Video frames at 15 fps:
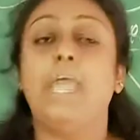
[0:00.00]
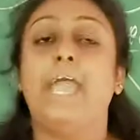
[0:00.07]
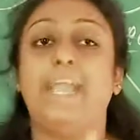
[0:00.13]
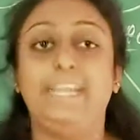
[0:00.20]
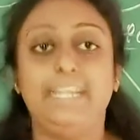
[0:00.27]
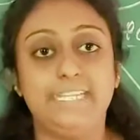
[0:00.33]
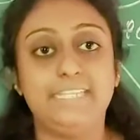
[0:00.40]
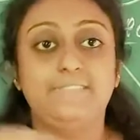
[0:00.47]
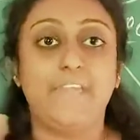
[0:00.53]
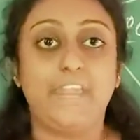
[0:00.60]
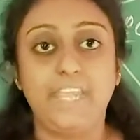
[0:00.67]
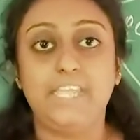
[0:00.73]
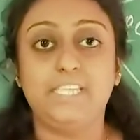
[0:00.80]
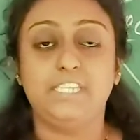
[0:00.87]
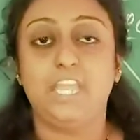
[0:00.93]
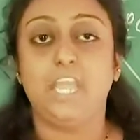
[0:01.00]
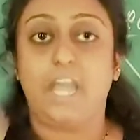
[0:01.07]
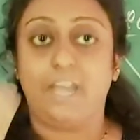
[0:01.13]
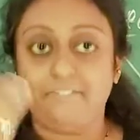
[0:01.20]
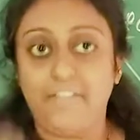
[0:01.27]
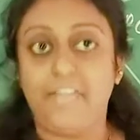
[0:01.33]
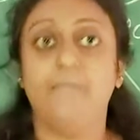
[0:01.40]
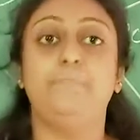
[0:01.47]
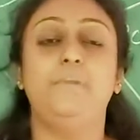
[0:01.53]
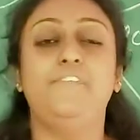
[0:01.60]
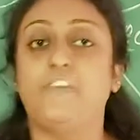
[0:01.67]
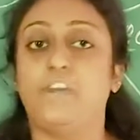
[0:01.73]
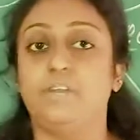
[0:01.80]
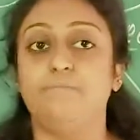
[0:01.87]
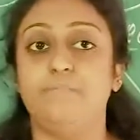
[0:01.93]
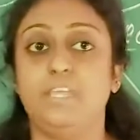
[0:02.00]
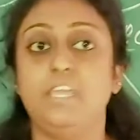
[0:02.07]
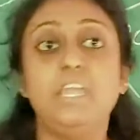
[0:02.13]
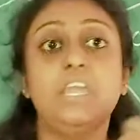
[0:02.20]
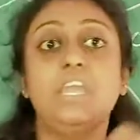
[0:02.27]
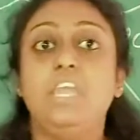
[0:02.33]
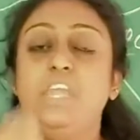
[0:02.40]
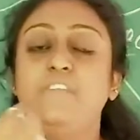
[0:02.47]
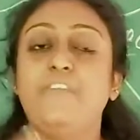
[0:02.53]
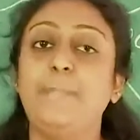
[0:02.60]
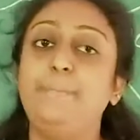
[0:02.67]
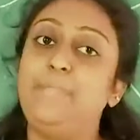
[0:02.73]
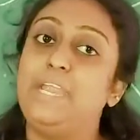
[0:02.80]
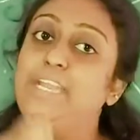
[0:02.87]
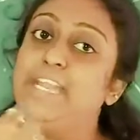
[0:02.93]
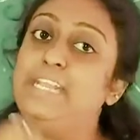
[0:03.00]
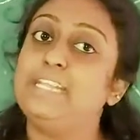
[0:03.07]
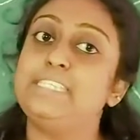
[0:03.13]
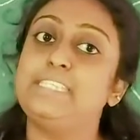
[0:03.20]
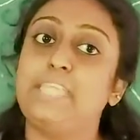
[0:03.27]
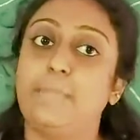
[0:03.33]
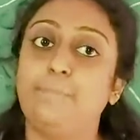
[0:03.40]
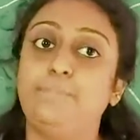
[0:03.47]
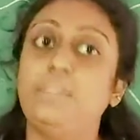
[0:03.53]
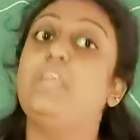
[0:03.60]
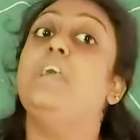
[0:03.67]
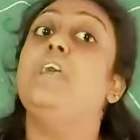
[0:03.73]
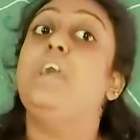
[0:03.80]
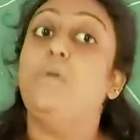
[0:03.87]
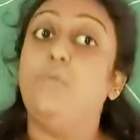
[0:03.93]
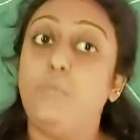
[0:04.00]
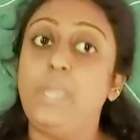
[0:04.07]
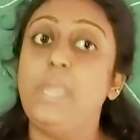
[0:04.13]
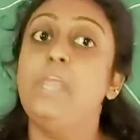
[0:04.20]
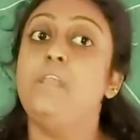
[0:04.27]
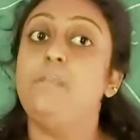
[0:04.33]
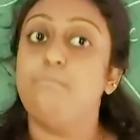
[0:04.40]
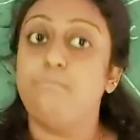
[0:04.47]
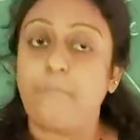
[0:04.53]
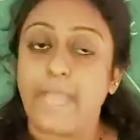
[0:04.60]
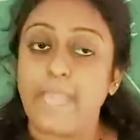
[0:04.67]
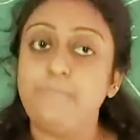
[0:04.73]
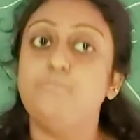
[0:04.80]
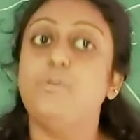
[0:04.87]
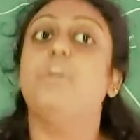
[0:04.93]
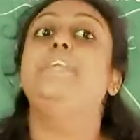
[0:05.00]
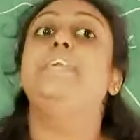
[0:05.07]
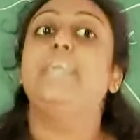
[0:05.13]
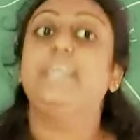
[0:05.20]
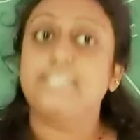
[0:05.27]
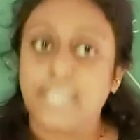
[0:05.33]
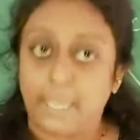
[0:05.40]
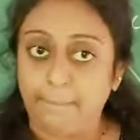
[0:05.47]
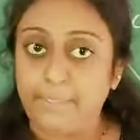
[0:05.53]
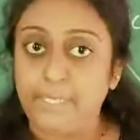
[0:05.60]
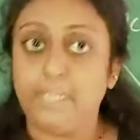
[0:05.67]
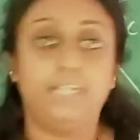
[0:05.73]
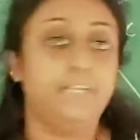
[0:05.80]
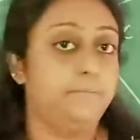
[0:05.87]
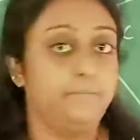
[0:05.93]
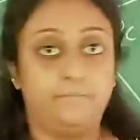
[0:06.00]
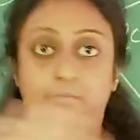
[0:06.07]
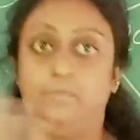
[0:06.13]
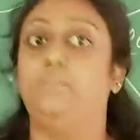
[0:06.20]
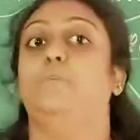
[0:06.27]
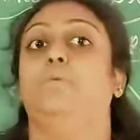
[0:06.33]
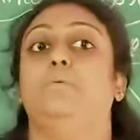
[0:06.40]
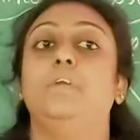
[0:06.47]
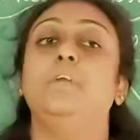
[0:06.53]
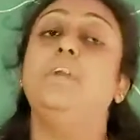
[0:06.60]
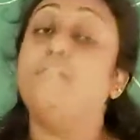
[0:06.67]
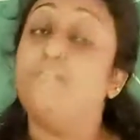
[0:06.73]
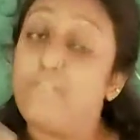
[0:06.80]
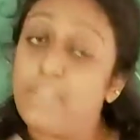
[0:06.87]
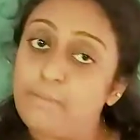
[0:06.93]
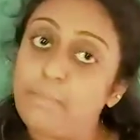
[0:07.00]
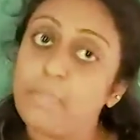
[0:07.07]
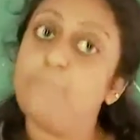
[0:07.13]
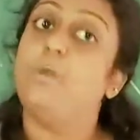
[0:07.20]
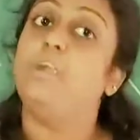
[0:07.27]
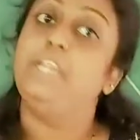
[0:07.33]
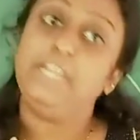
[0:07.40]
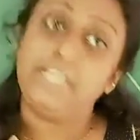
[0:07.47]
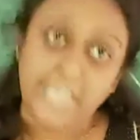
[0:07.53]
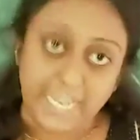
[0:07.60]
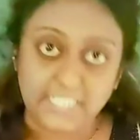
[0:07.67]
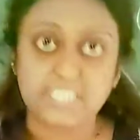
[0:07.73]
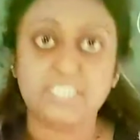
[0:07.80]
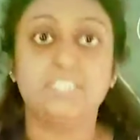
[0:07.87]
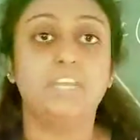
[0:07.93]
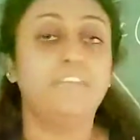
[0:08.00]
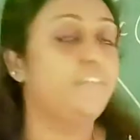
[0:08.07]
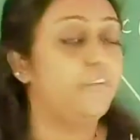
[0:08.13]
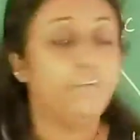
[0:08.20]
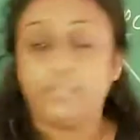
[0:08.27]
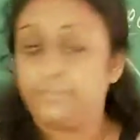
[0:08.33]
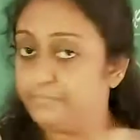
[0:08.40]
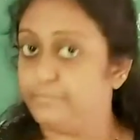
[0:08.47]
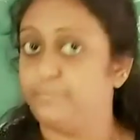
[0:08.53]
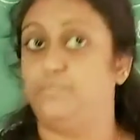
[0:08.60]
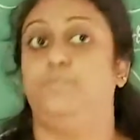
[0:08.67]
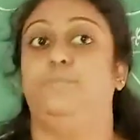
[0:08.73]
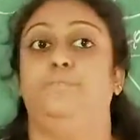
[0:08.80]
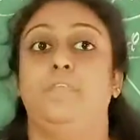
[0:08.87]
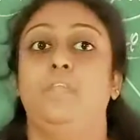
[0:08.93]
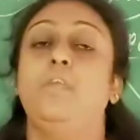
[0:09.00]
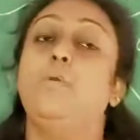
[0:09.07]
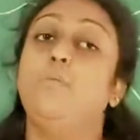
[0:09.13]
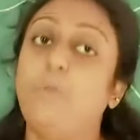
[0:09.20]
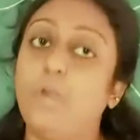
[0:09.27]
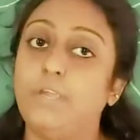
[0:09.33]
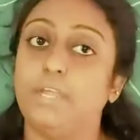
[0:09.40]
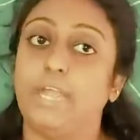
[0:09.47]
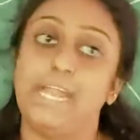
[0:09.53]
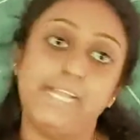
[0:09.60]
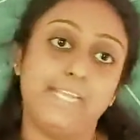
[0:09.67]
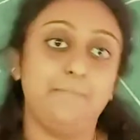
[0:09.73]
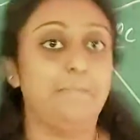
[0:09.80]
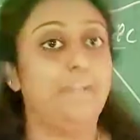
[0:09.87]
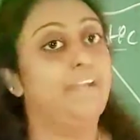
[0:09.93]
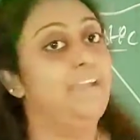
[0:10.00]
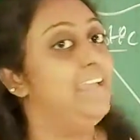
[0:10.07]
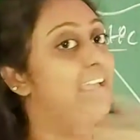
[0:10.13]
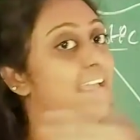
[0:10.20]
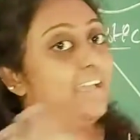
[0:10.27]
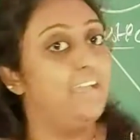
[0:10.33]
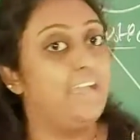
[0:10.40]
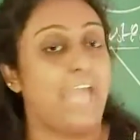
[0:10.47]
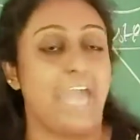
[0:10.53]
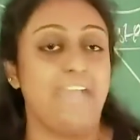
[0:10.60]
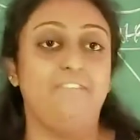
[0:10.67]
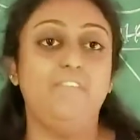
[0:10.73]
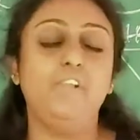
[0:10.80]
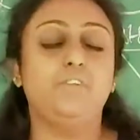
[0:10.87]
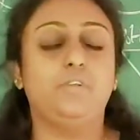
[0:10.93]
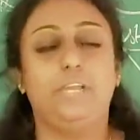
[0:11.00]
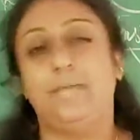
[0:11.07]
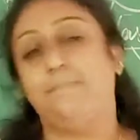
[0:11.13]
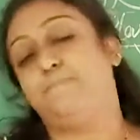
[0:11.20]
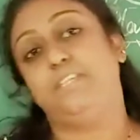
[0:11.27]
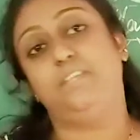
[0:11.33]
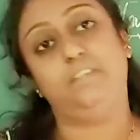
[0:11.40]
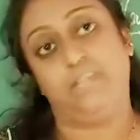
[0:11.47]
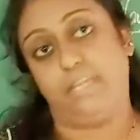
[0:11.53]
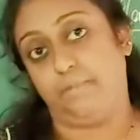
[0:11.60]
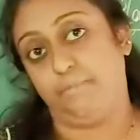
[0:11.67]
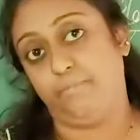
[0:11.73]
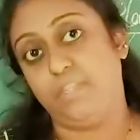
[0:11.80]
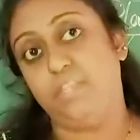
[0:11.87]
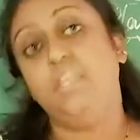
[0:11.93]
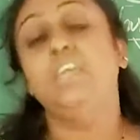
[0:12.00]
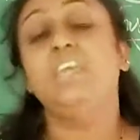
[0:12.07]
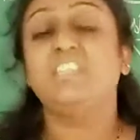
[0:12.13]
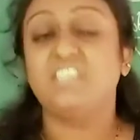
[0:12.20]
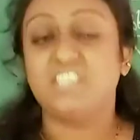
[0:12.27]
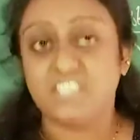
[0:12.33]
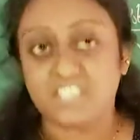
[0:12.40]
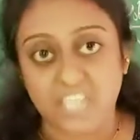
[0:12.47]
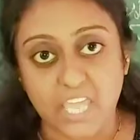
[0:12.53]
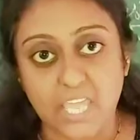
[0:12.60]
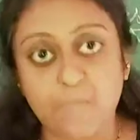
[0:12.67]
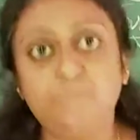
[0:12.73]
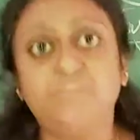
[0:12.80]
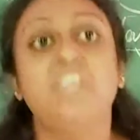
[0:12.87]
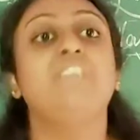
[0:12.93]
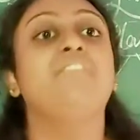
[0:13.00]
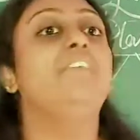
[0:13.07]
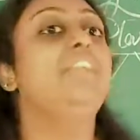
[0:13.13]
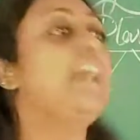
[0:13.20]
and it is very easy available for me, if I am eating the same thing, will my body accept it? No. Will my body digest that food? What? Ultimately, I will collapse and die. The same thing will